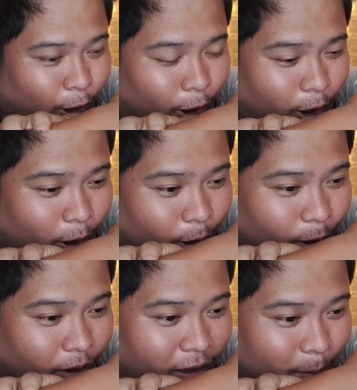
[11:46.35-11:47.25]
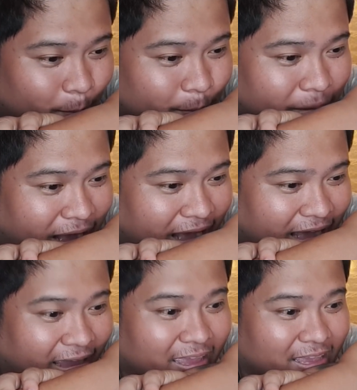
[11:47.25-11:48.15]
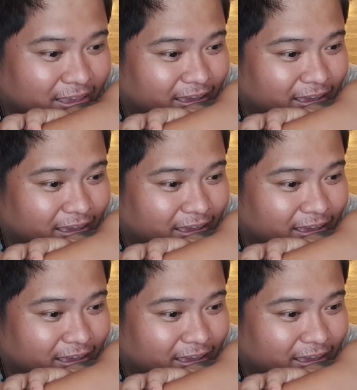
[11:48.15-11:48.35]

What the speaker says: Oh my